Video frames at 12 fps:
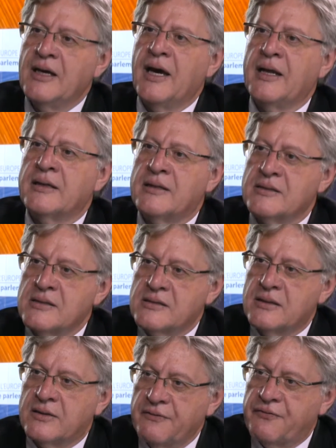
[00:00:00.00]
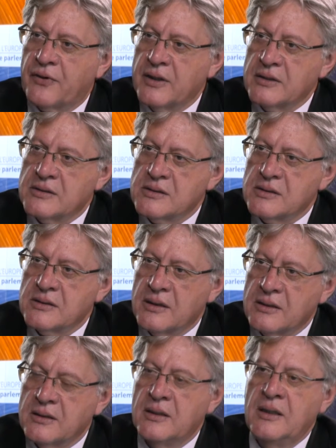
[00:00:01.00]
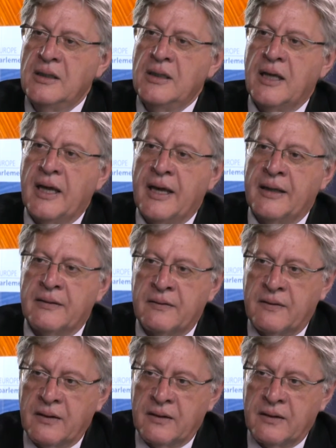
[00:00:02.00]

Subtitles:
and this is the difference. And